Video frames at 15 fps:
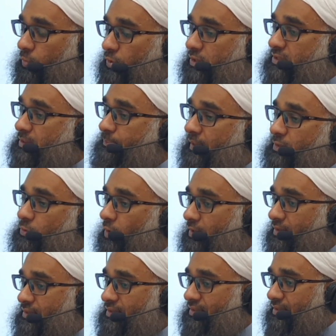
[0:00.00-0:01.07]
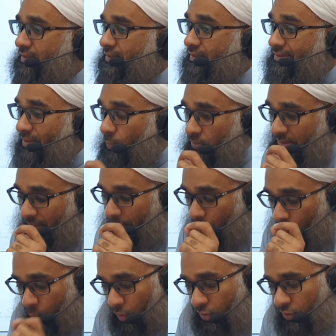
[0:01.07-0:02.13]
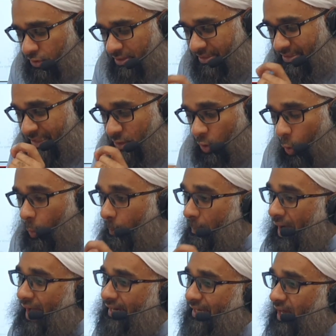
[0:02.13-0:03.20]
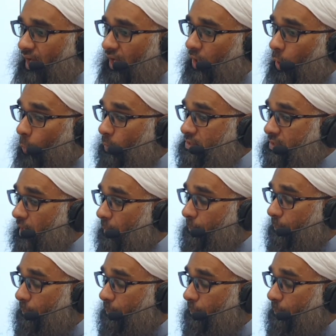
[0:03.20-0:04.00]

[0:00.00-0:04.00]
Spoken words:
words depends on the words denote ma'na which a